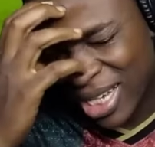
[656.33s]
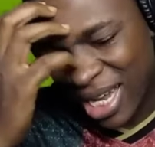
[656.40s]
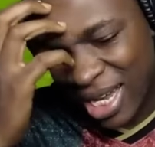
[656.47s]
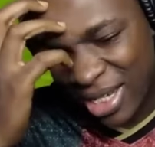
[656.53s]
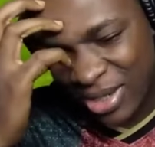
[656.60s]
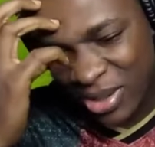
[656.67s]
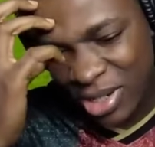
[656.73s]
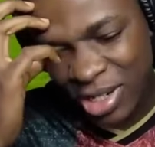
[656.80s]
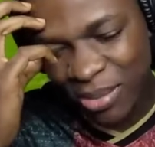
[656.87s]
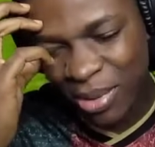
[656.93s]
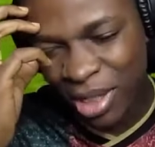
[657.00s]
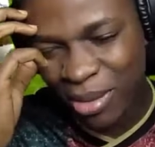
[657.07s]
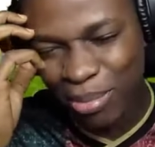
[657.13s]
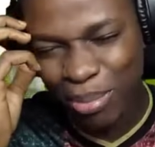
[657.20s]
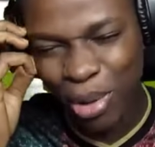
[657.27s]
guy is gonna
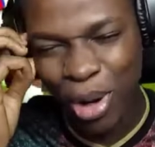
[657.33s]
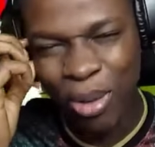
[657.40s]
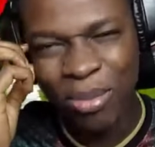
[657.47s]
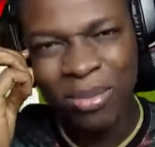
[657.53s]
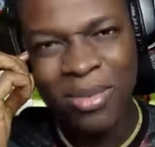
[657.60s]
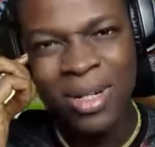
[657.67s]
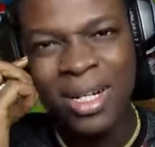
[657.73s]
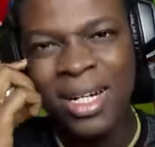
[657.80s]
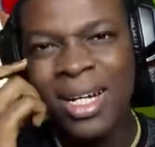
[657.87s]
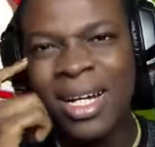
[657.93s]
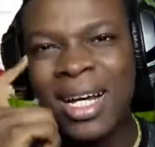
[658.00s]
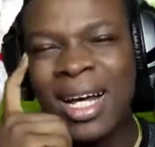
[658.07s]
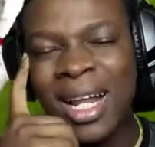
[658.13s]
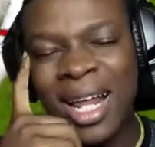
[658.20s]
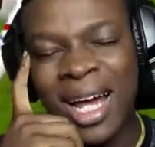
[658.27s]
be a bum.
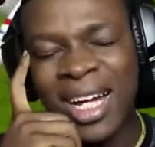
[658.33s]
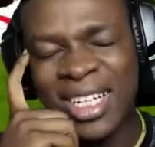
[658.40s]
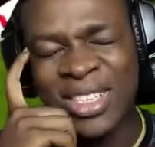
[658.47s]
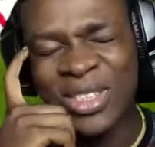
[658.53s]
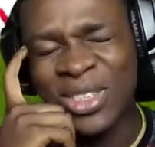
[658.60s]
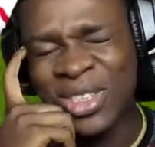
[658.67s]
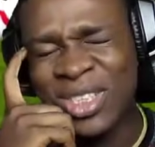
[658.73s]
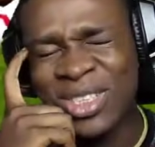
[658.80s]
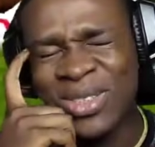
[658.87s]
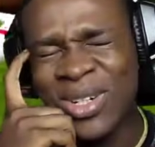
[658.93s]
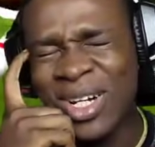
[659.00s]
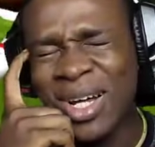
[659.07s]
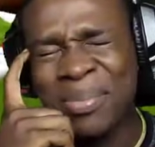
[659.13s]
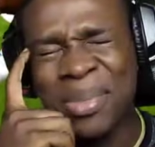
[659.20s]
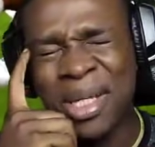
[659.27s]
Like, it's, he's
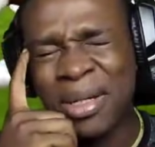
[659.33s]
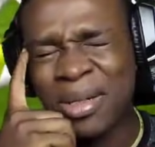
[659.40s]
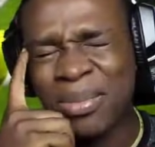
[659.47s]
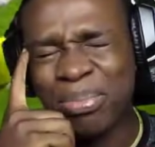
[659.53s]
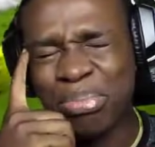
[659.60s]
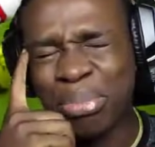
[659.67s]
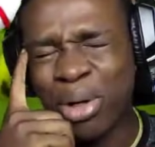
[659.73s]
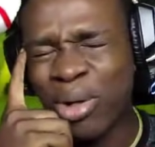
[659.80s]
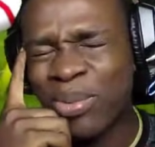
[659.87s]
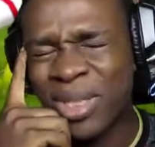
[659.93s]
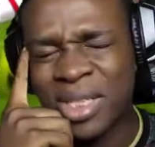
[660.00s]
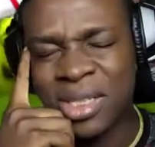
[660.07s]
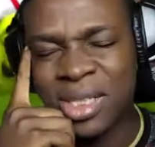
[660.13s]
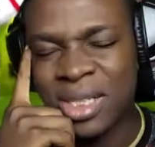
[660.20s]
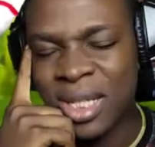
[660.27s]
gonna be a bum
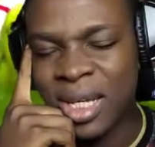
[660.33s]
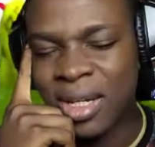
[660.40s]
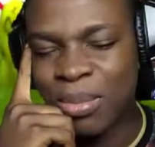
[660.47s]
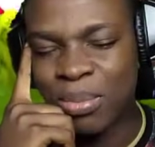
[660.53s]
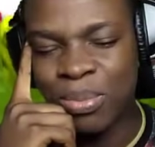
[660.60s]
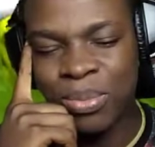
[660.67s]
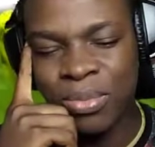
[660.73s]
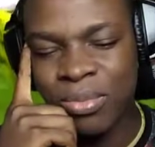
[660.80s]
in this game.